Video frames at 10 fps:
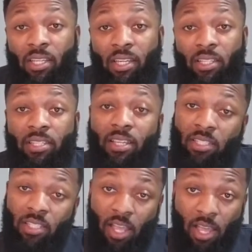It takes
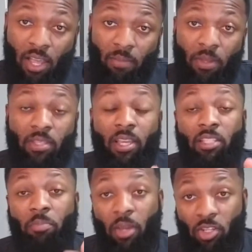time. It takes
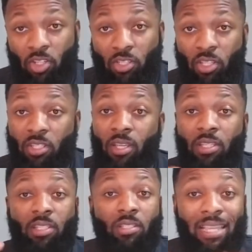patience. It
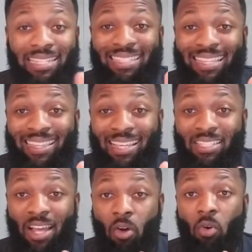takes testing things
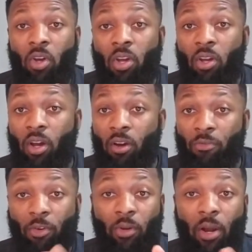out,
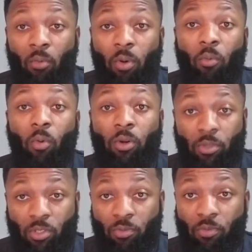figuring out what
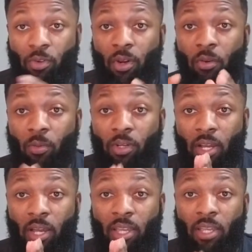works and figuring out
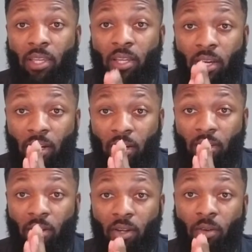
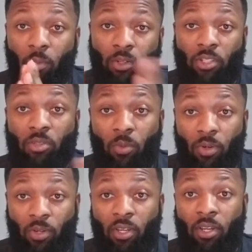what doesn't work.